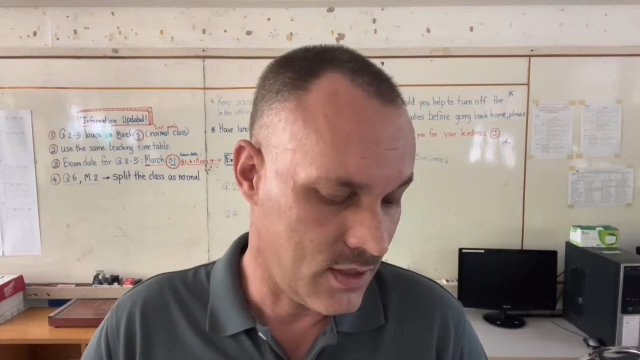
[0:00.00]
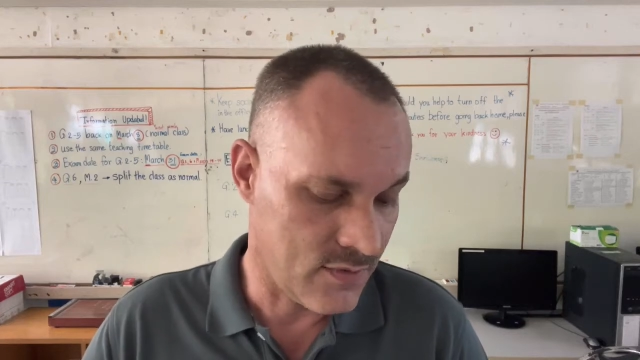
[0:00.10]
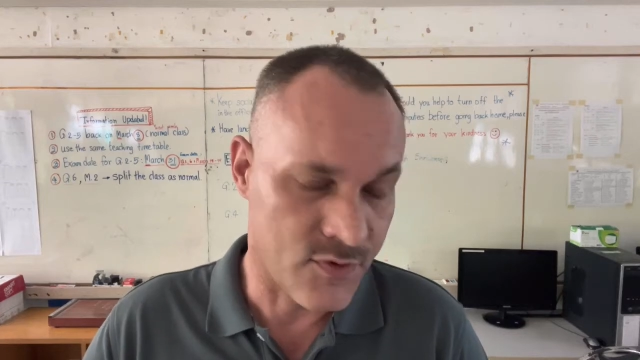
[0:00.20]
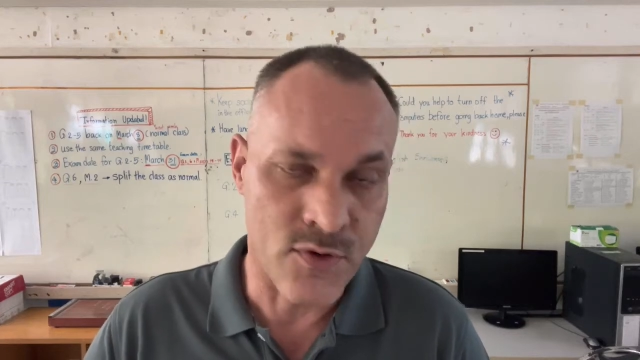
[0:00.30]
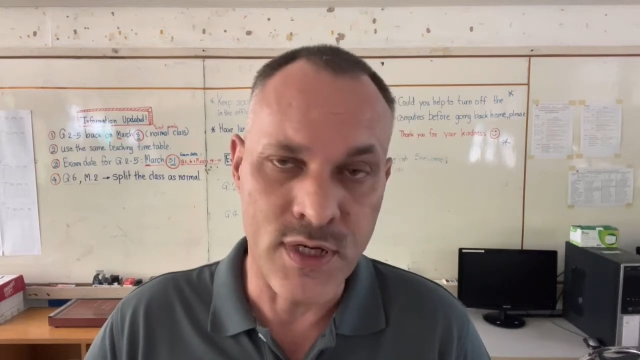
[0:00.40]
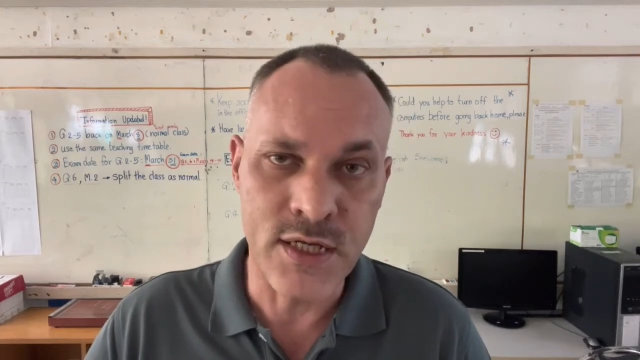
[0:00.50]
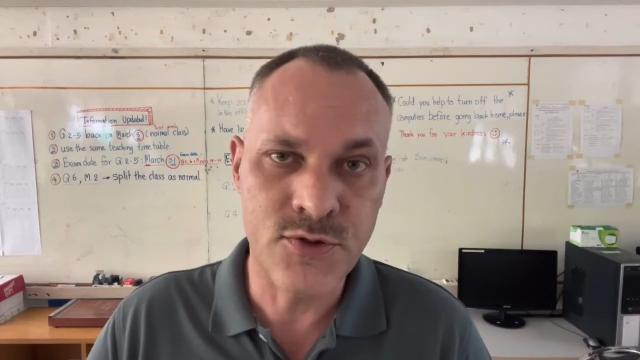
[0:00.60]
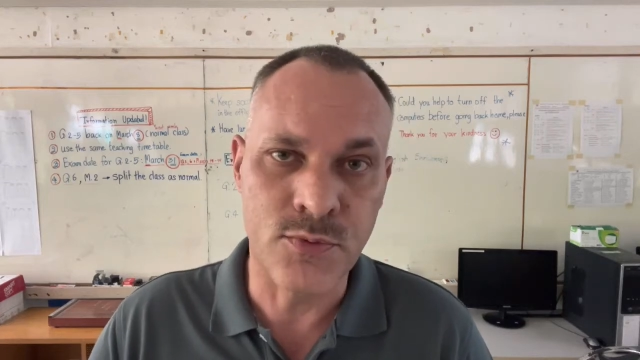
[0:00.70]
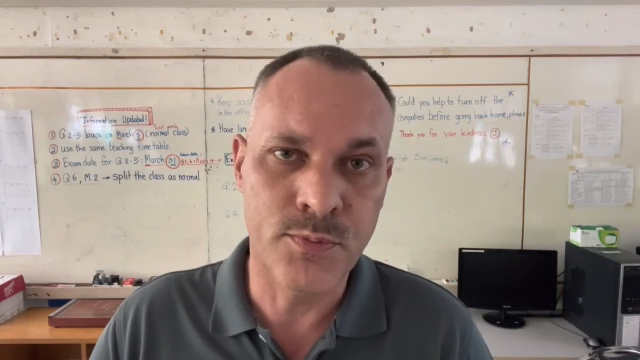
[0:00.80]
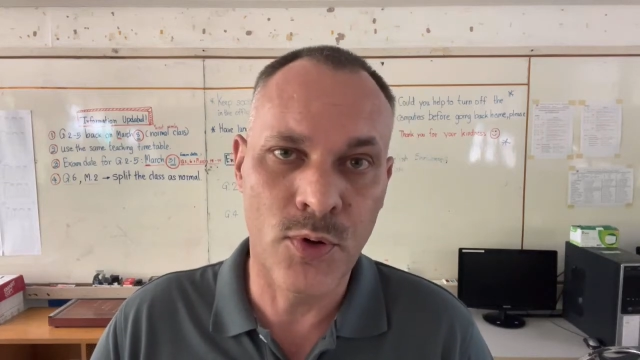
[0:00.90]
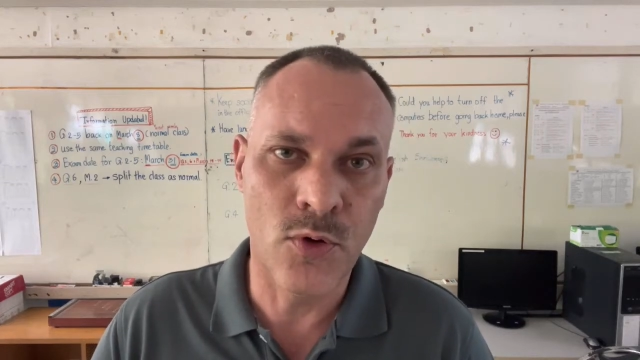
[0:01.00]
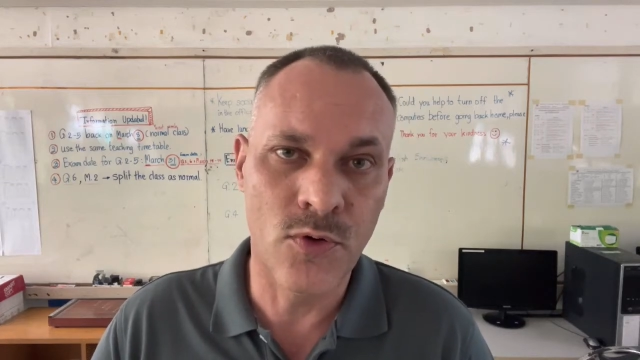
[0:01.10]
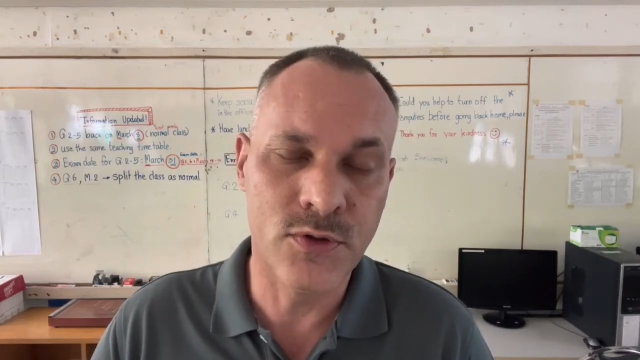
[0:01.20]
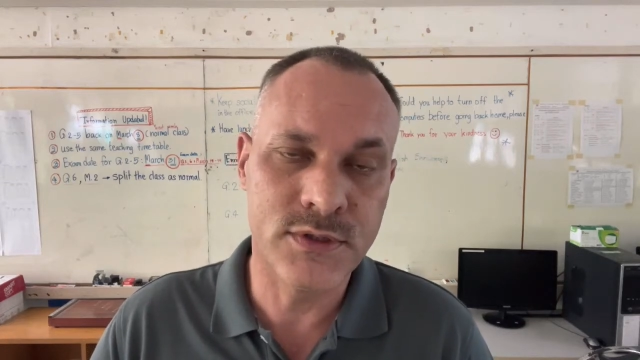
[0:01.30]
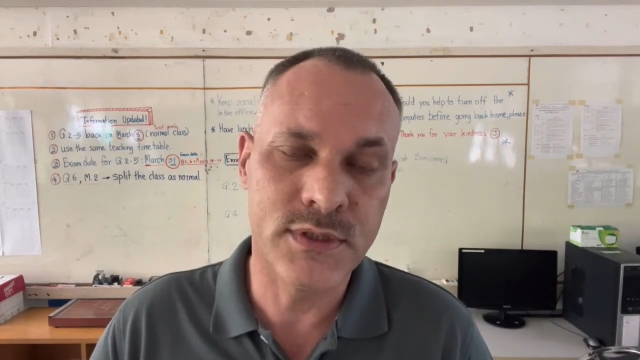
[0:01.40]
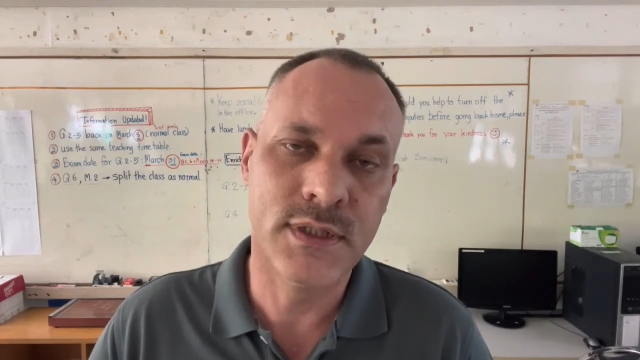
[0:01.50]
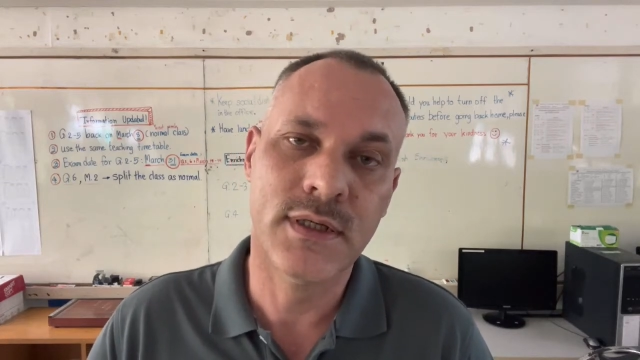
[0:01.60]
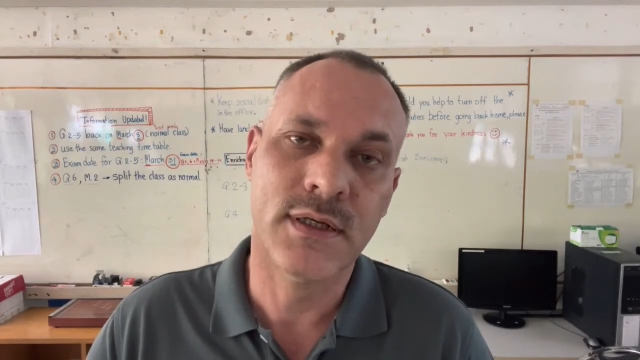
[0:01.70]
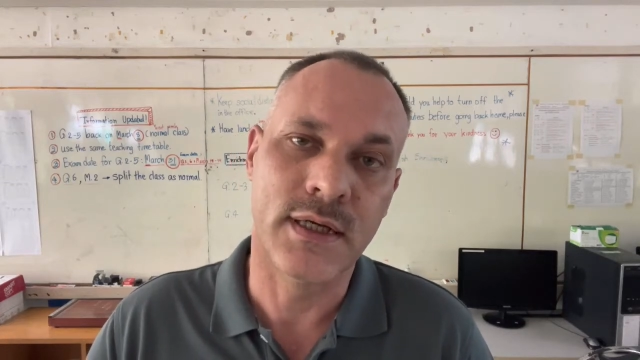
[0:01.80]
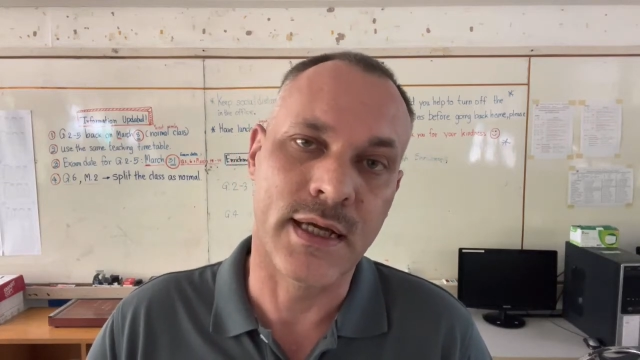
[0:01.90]
If you need to pause
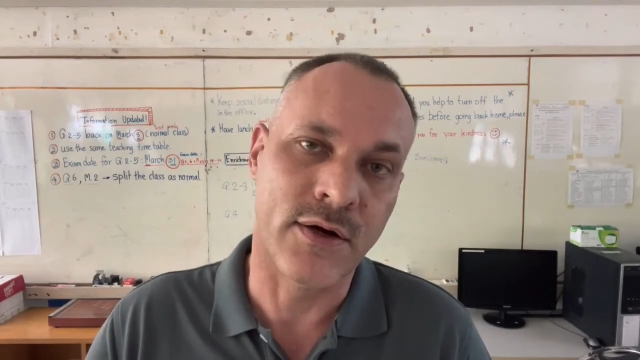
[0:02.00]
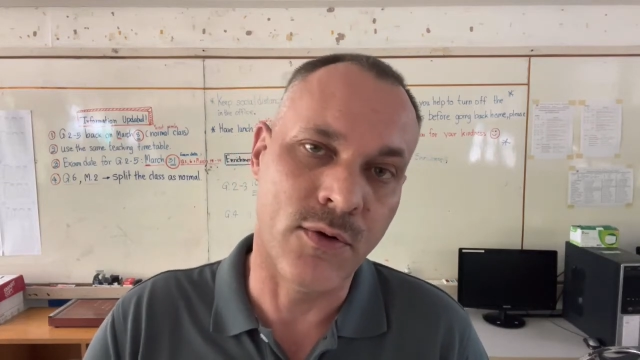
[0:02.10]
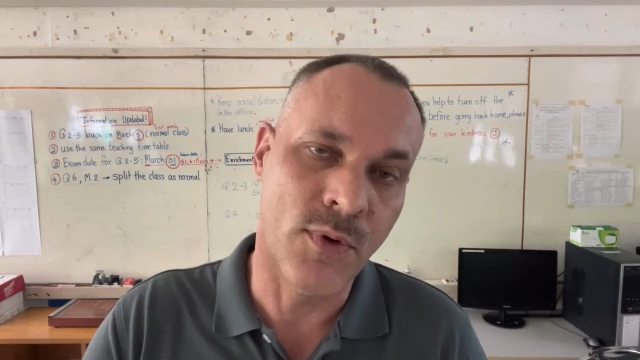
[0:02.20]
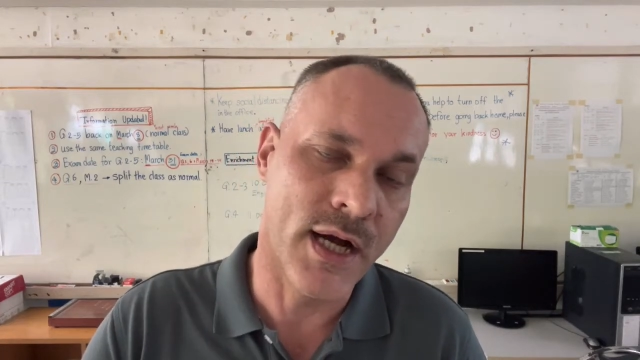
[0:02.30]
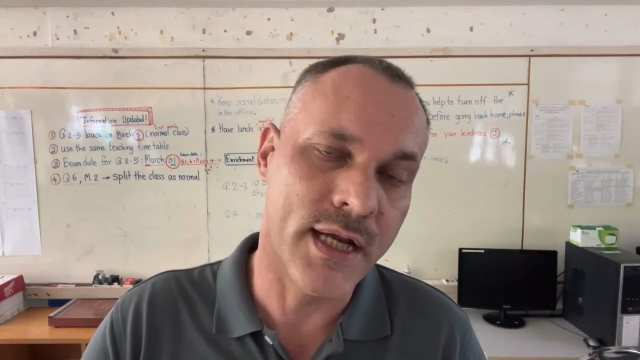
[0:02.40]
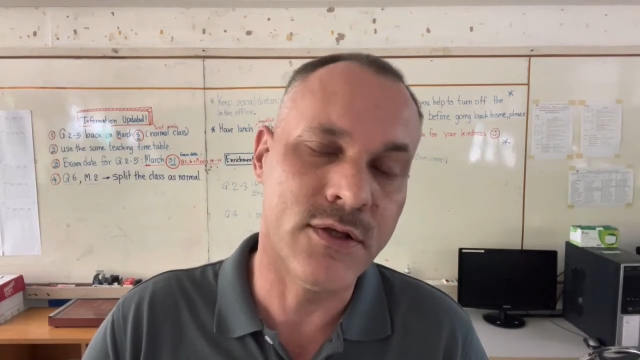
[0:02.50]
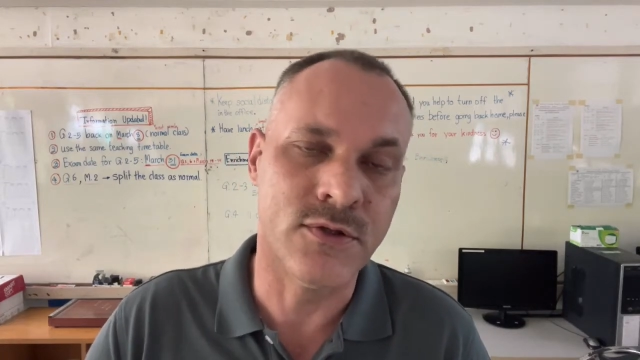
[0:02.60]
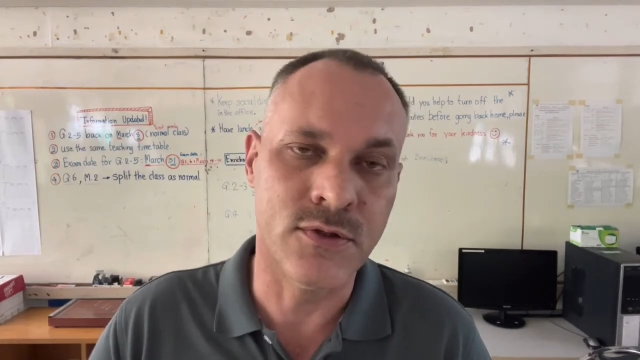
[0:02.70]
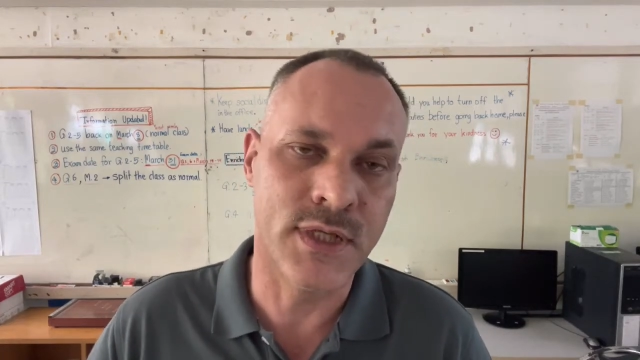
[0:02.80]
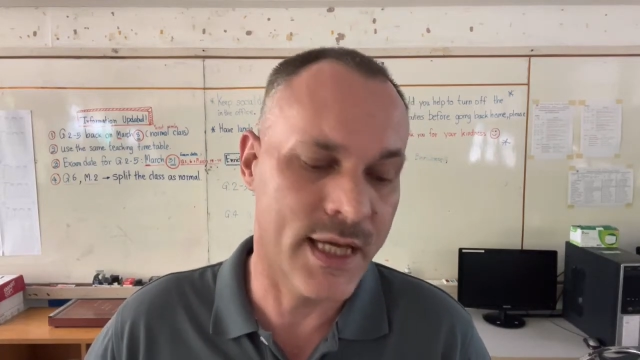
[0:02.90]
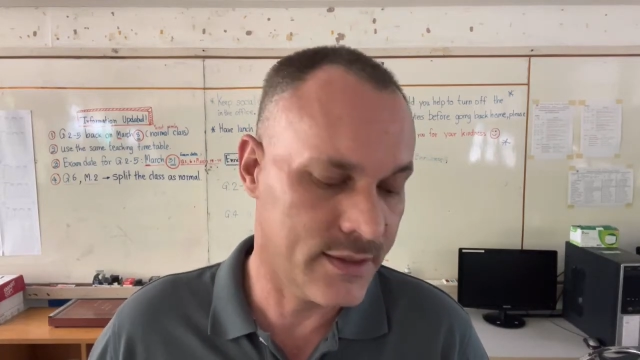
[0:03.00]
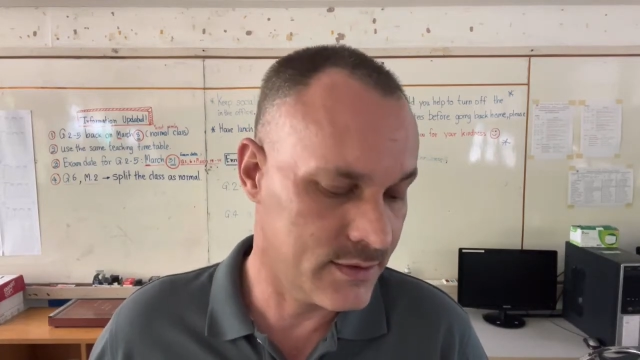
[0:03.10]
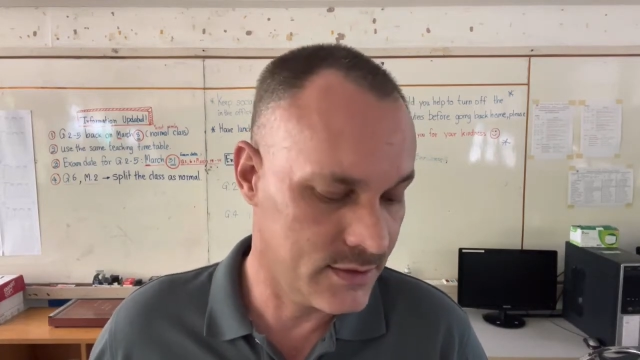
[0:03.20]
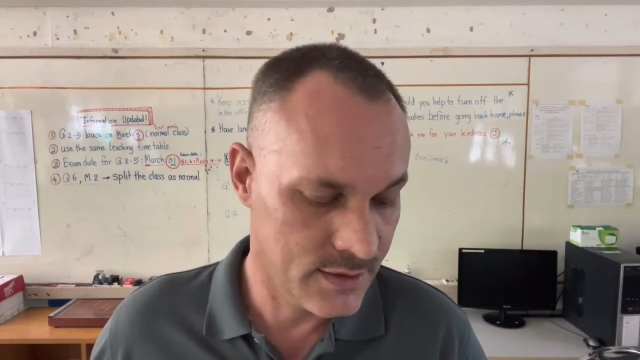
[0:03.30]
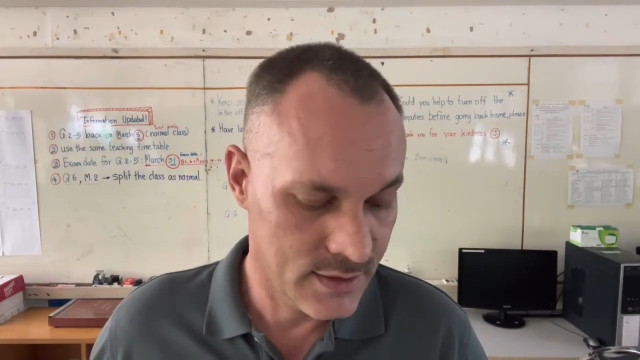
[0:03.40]
and rewind, do that.